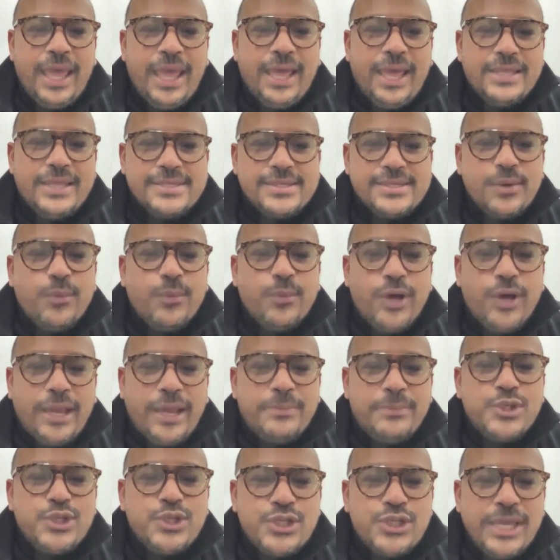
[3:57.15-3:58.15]
And so what
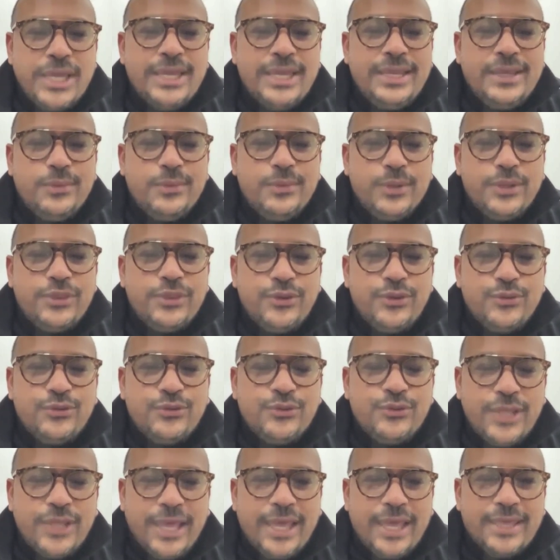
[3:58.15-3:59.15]
I'm sharing with you
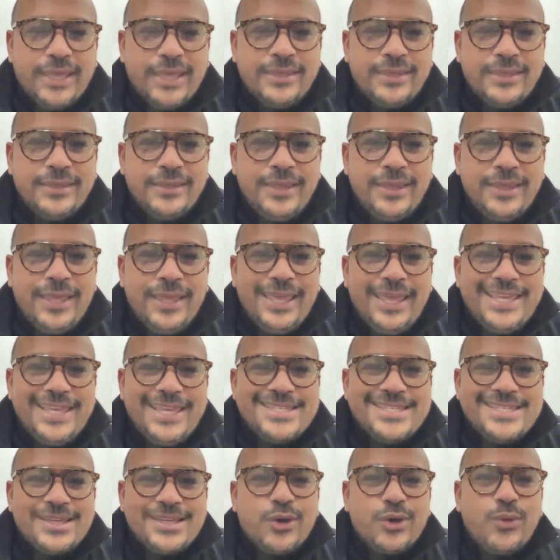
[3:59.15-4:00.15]
today
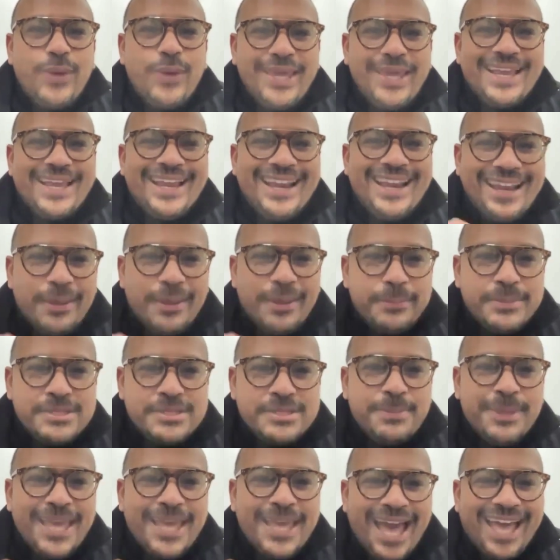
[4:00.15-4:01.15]
is a quick
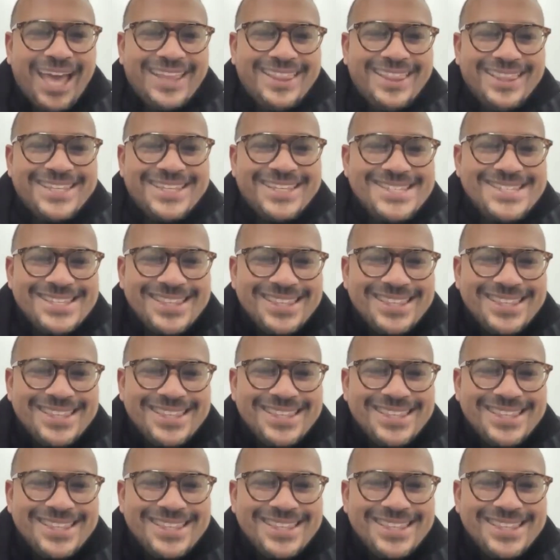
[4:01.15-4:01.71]
glimpse behind